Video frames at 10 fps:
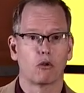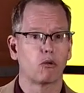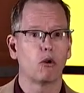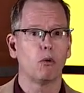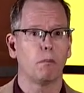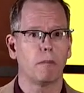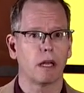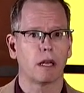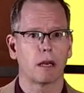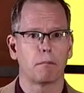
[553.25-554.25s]
groom
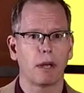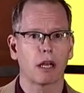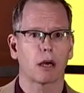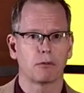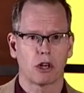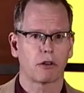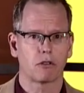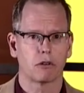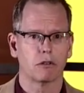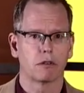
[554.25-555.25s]
me and pickup
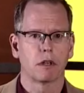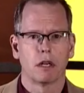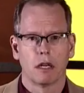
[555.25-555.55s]
gestures,